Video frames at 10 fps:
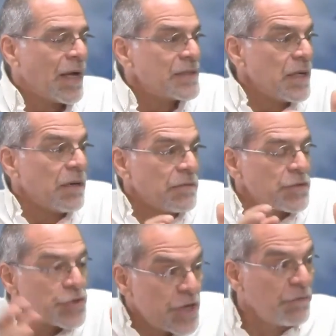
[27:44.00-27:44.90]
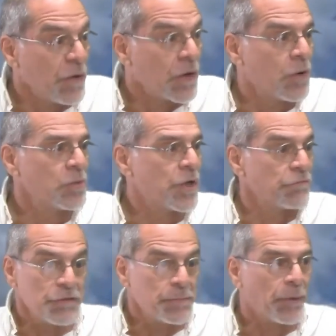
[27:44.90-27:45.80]
as the chief
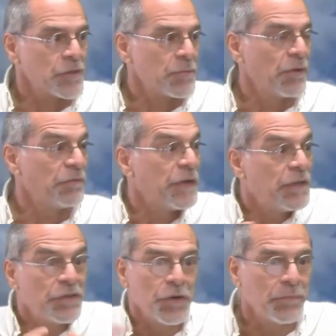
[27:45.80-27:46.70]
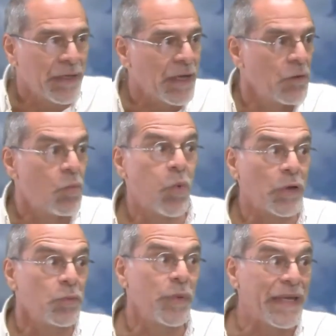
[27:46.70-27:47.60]
accountant responsible for determining
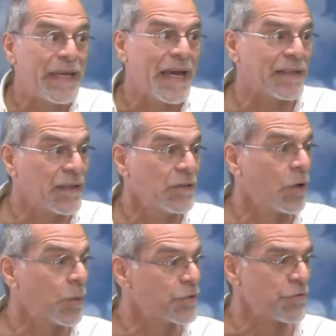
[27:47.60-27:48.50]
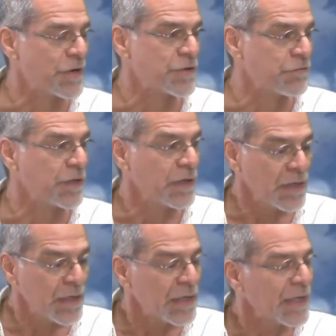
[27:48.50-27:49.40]
what we get into our treasury,
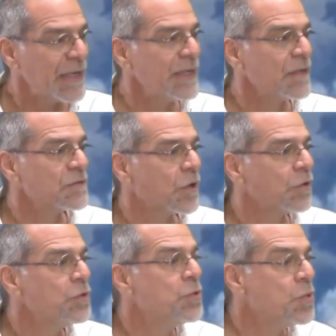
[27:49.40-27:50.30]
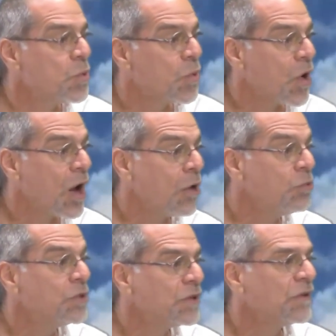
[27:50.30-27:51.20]
he does not know
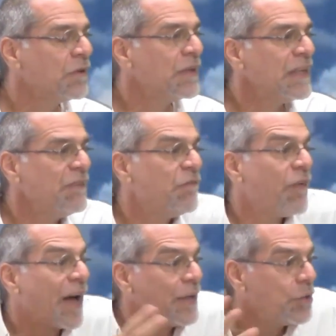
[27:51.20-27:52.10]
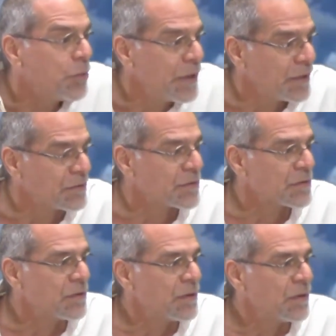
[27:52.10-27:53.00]
how to
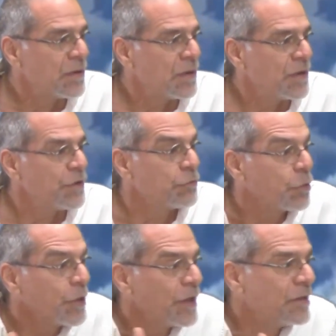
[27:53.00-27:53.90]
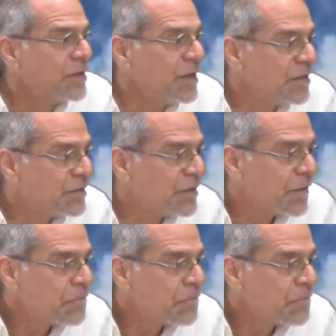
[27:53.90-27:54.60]
evaluate the royalties. There's